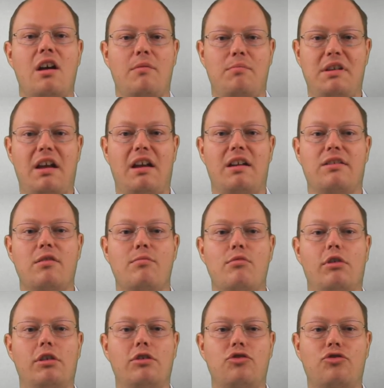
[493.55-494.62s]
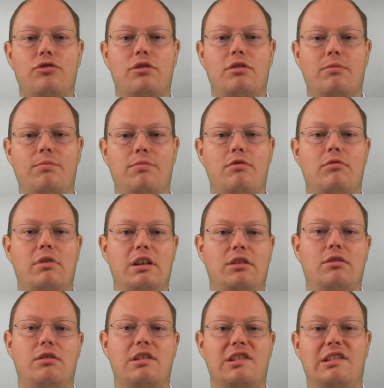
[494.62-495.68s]
behind the merge join
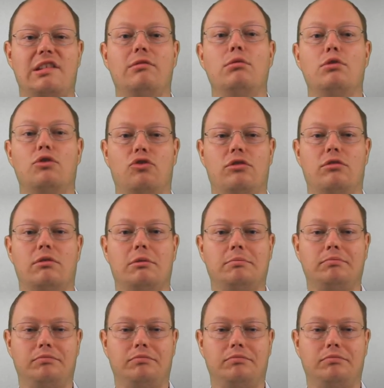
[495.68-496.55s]
operator in SQL Server.